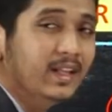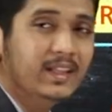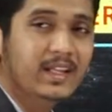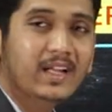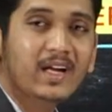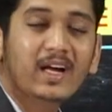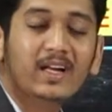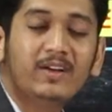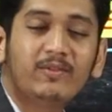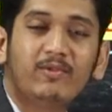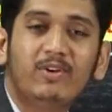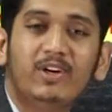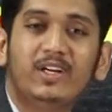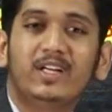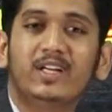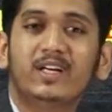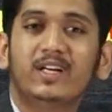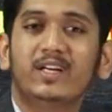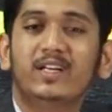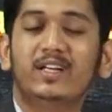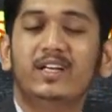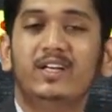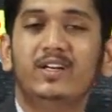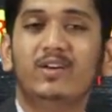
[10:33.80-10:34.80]
the
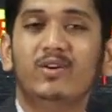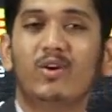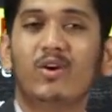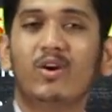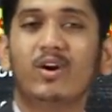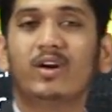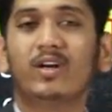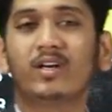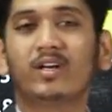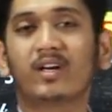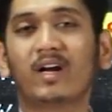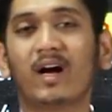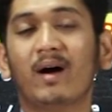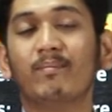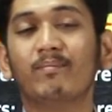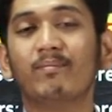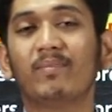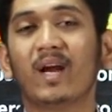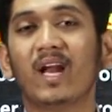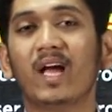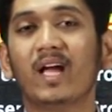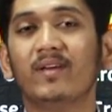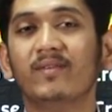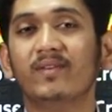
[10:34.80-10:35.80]
Twitter did not
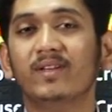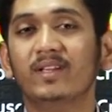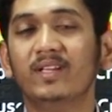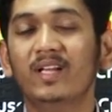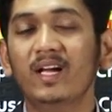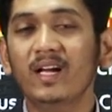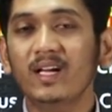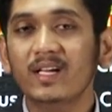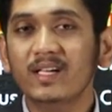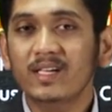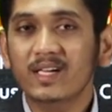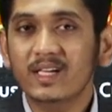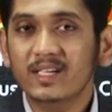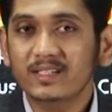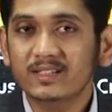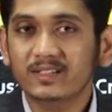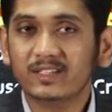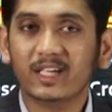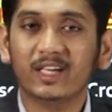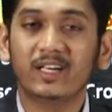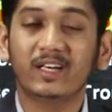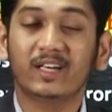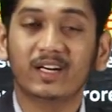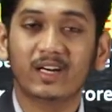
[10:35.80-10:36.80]
comply with the
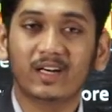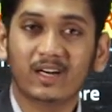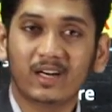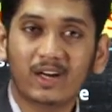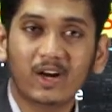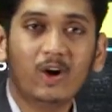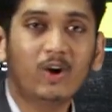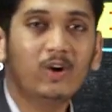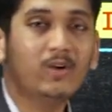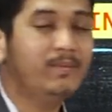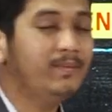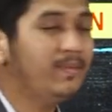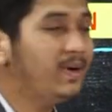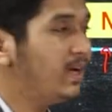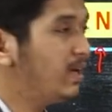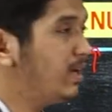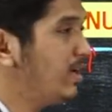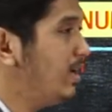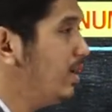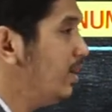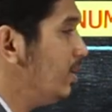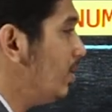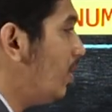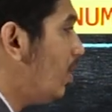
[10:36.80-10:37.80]
central government.
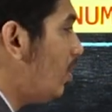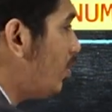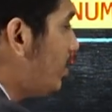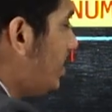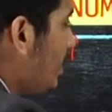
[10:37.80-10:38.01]
Now,